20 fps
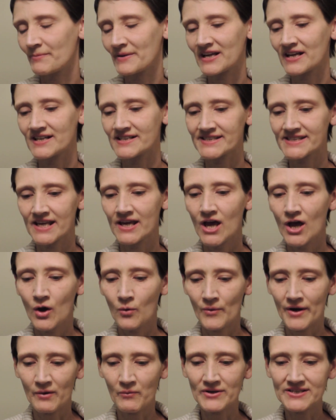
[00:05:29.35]
because
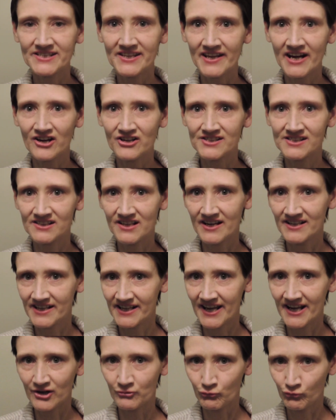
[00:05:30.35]
when I went to the hair salon
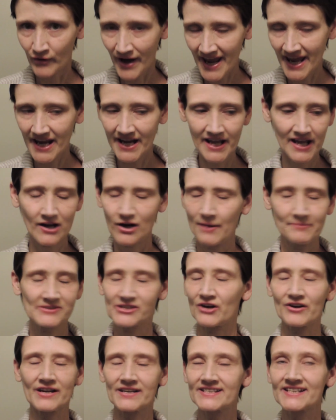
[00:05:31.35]
to get
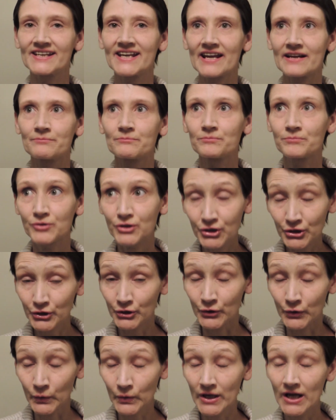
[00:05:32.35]
to get it
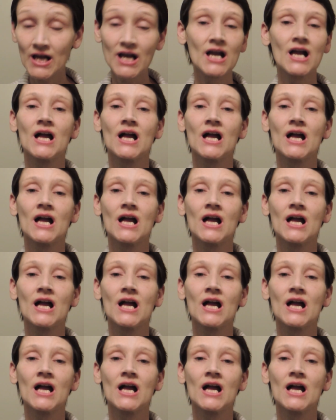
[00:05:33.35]
blue,